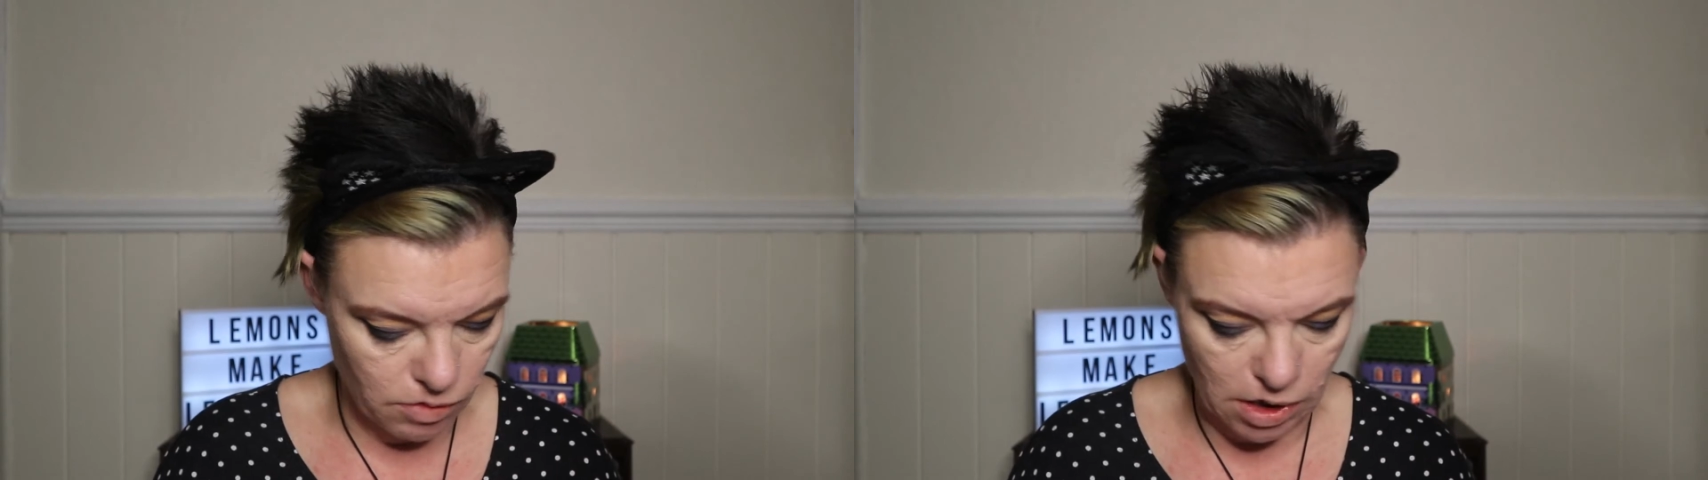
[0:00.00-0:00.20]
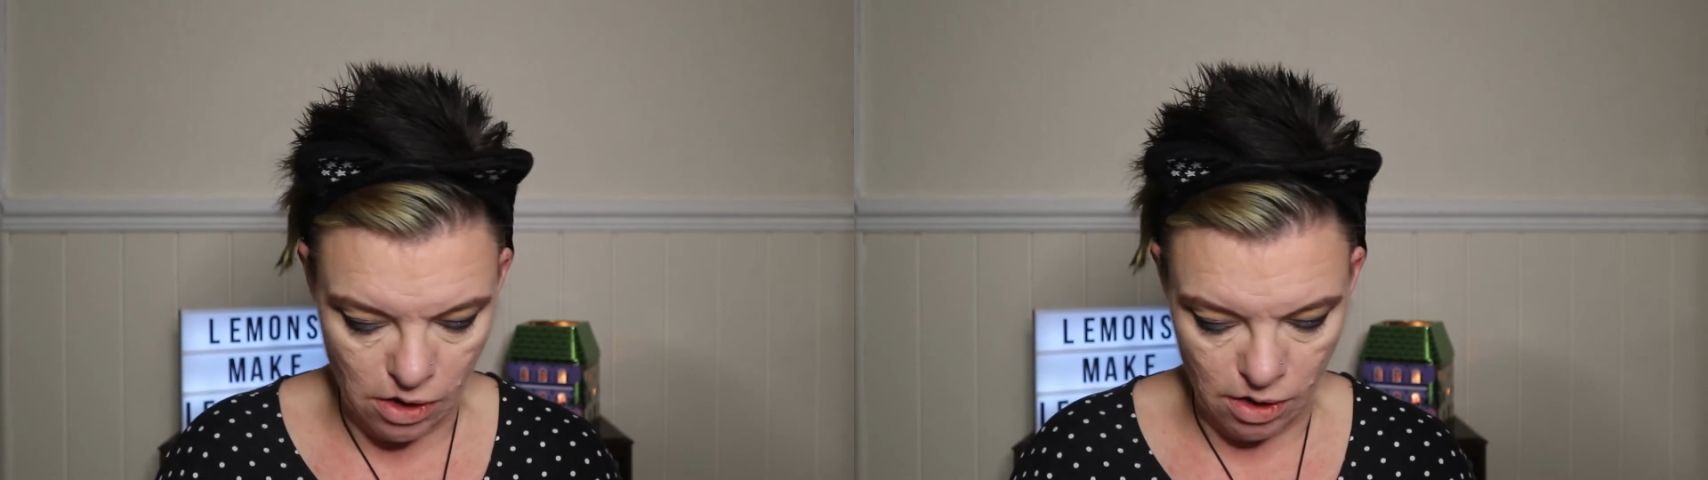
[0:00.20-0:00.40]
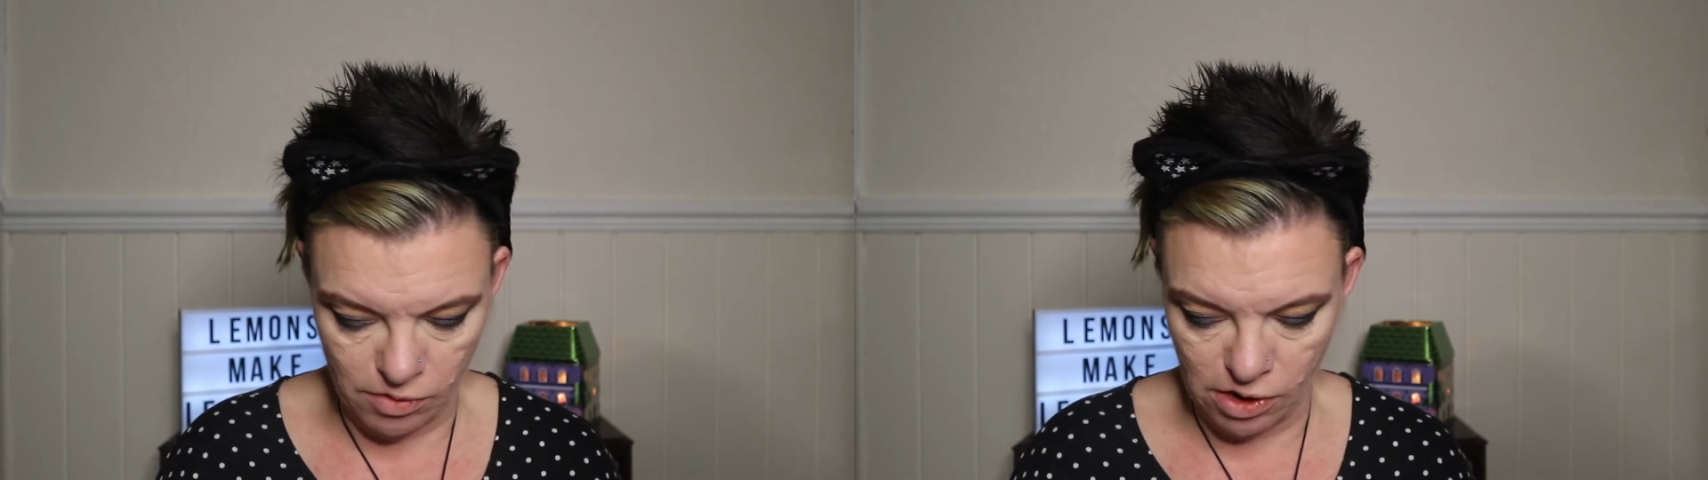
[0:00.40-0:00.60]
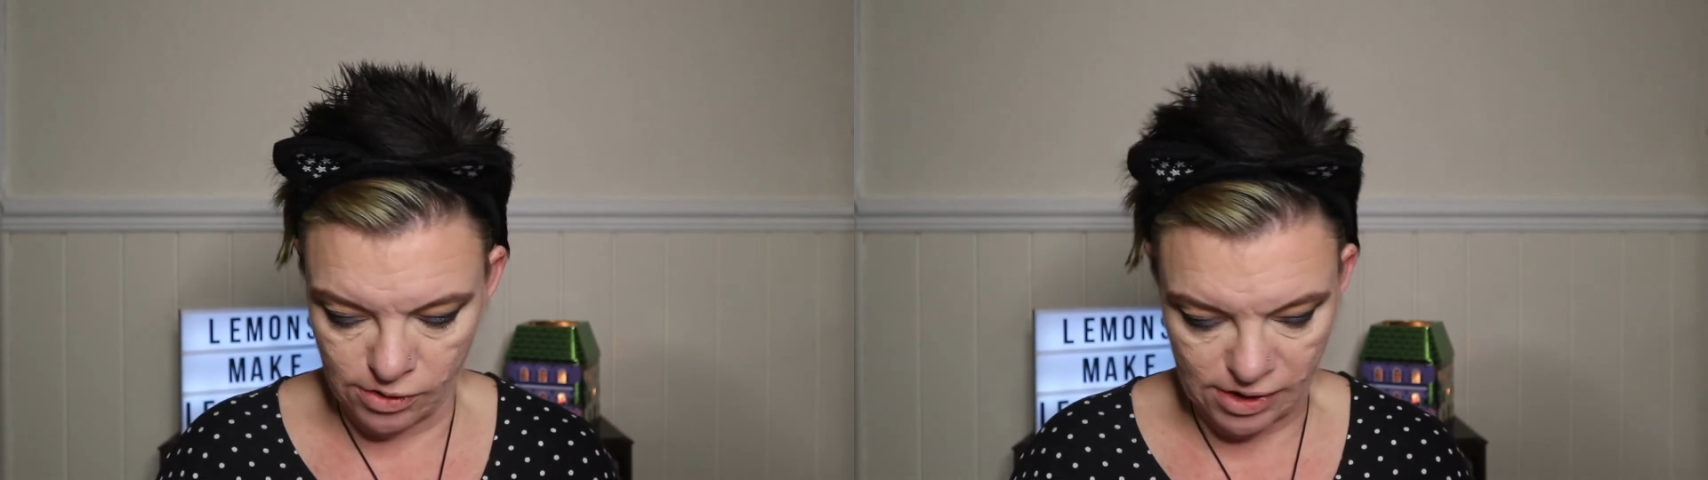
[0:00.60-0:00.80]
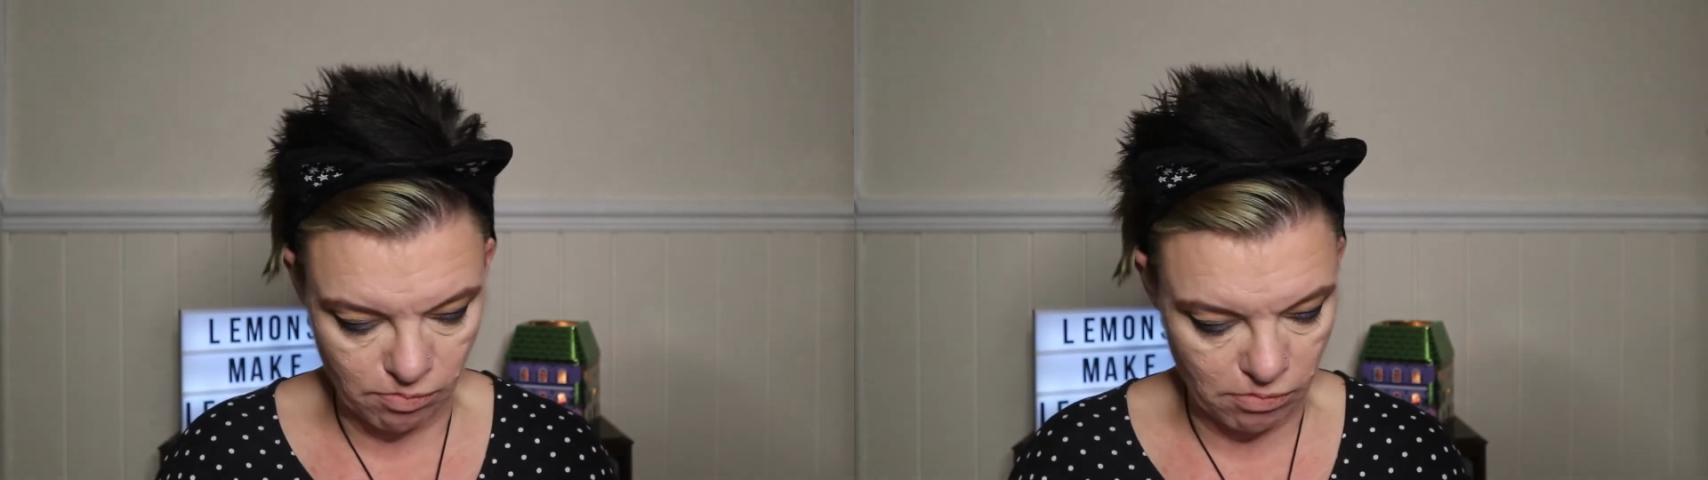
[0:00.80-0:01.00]
we go. I'm
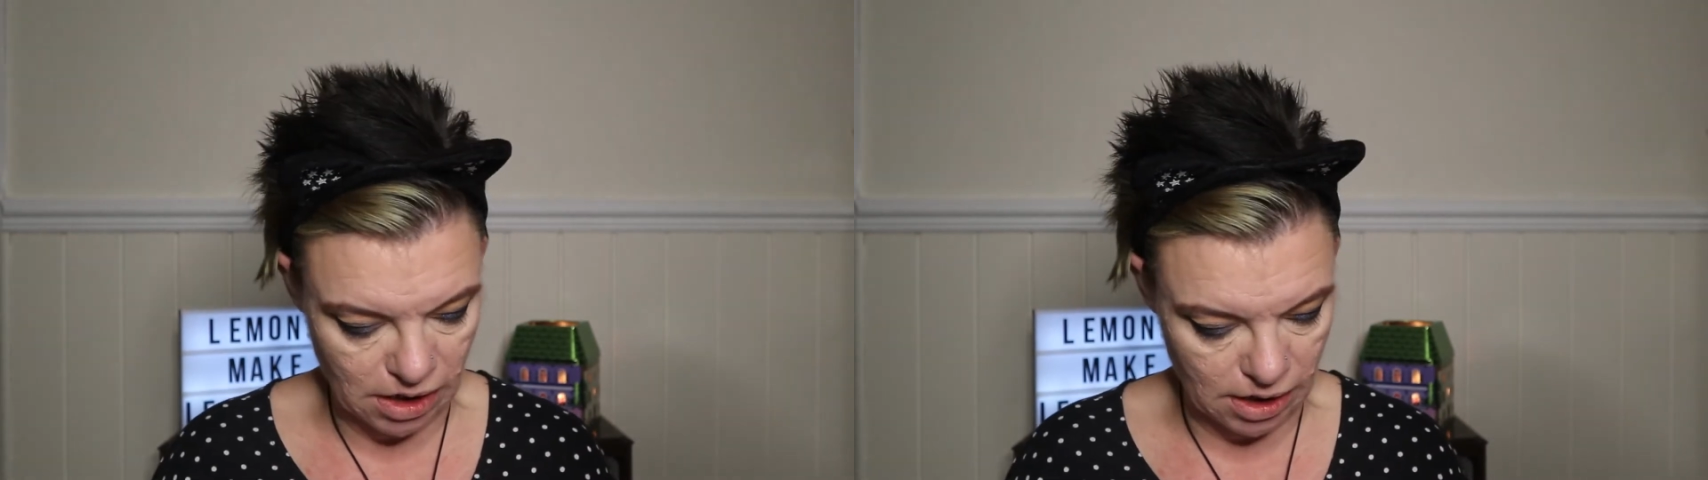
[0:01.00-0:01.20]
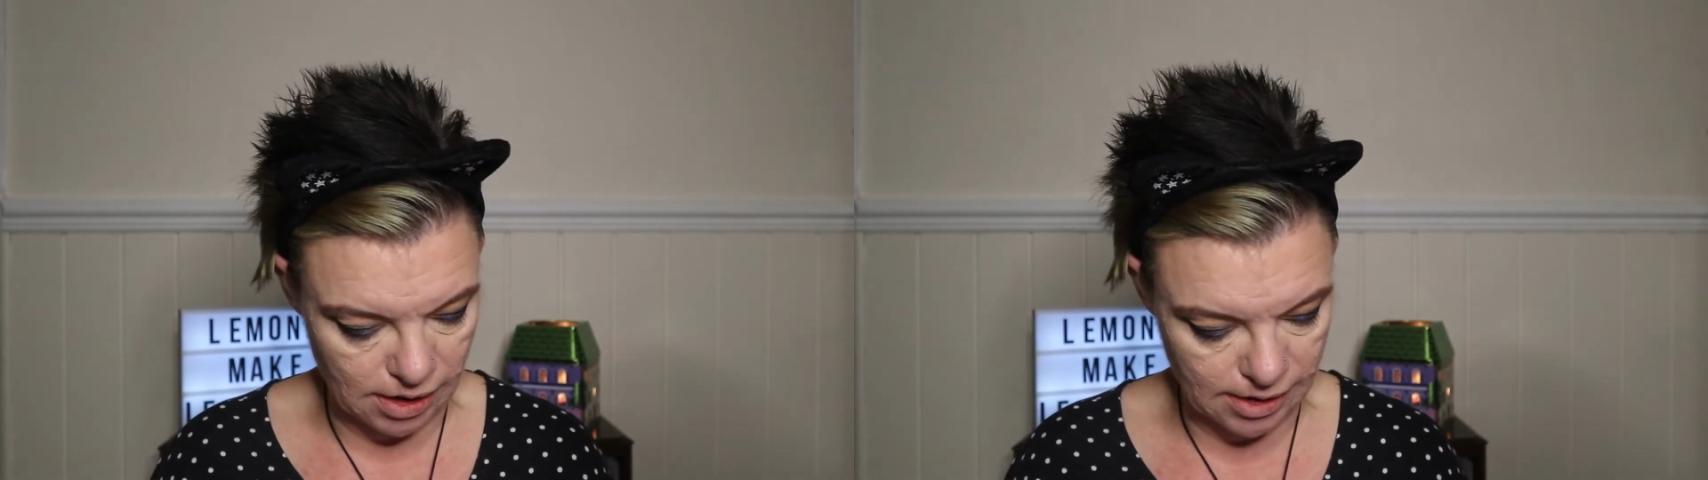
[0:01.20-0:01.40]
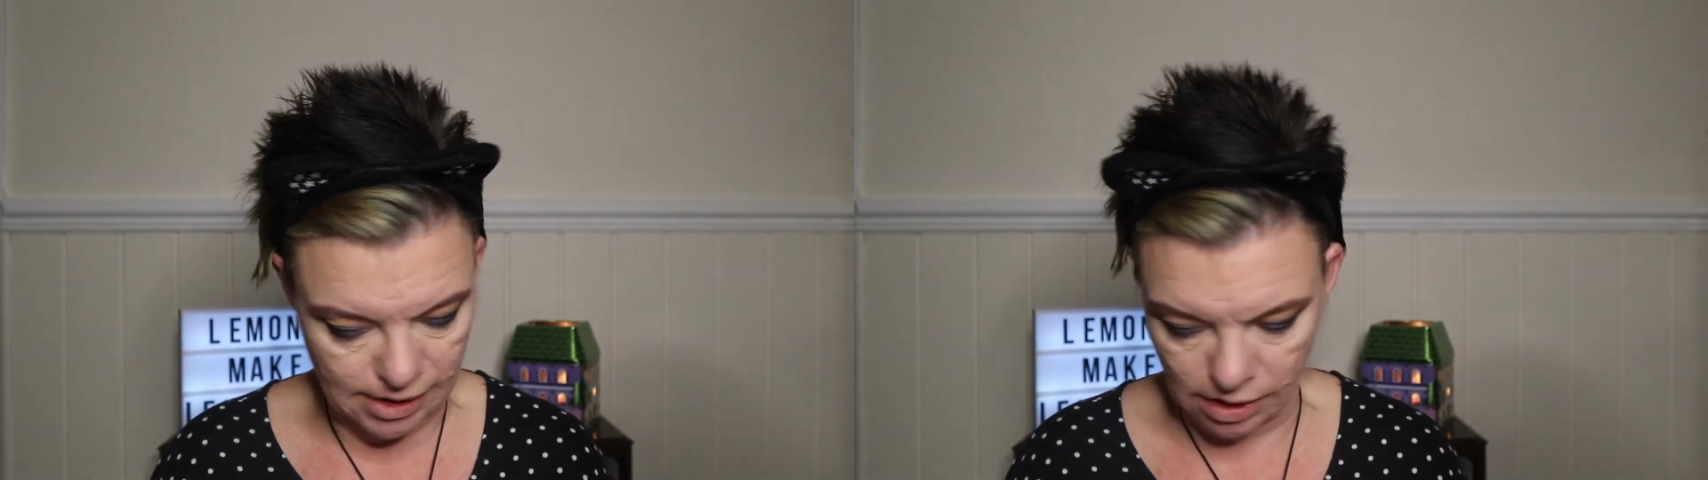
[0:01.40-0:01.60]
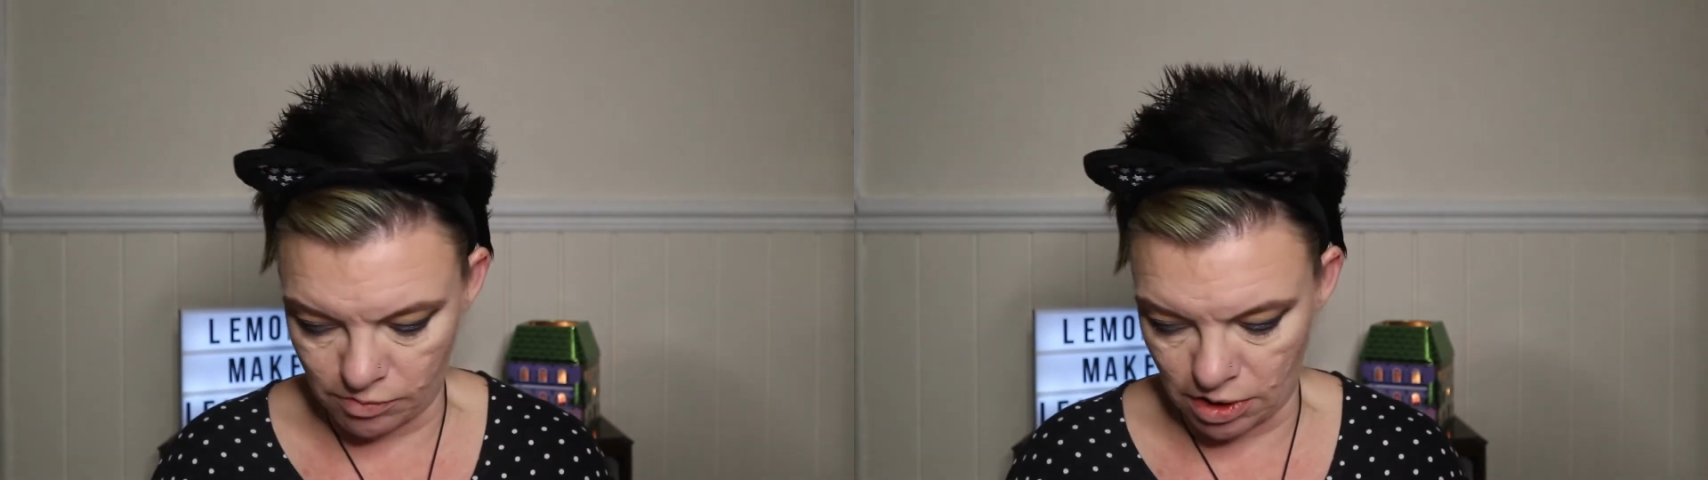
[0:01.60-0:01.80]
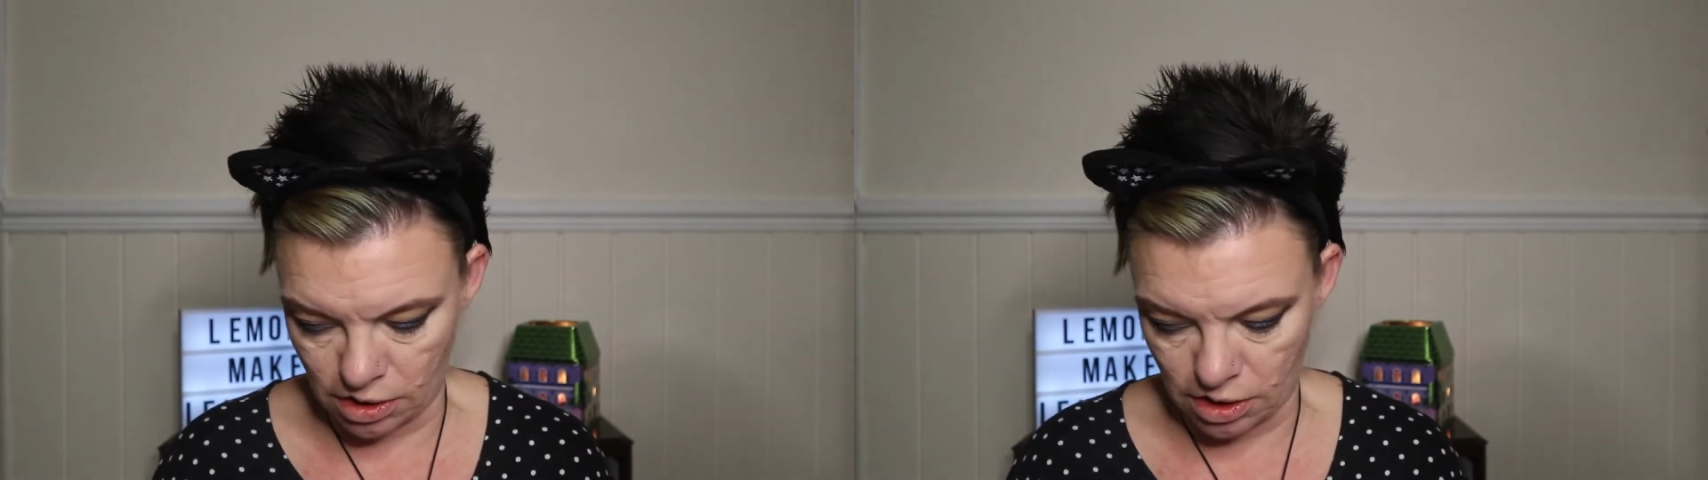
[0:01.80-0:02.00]
using my
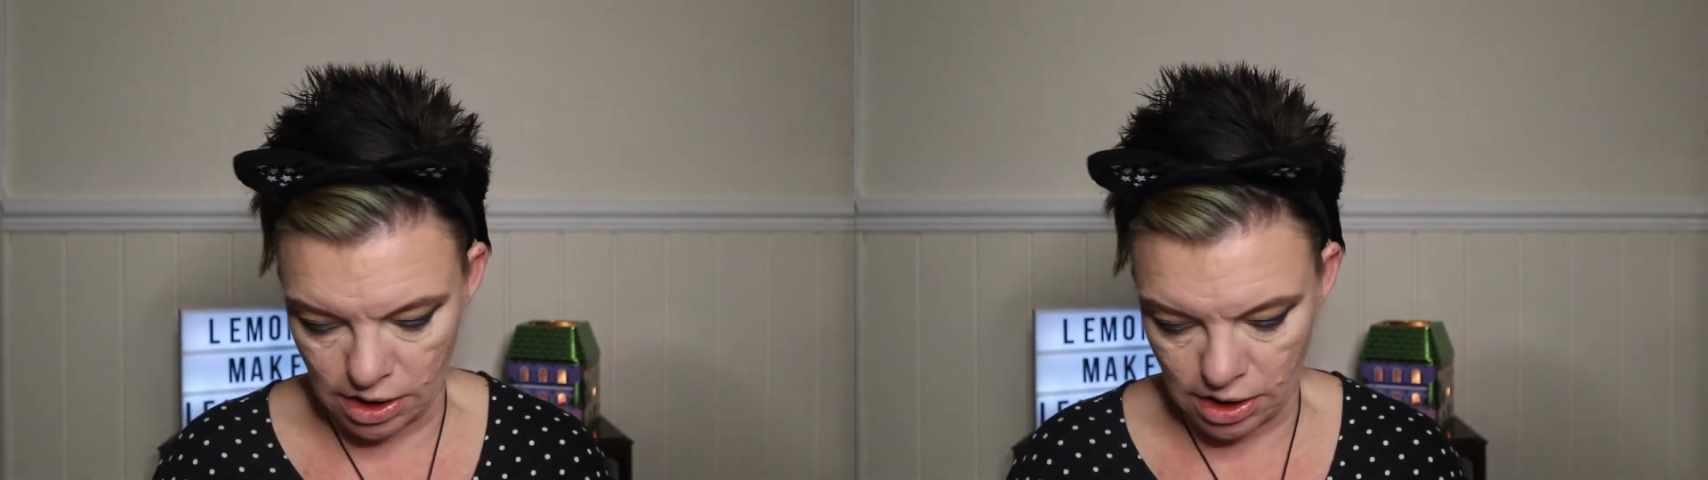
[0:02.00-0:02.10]
Sigma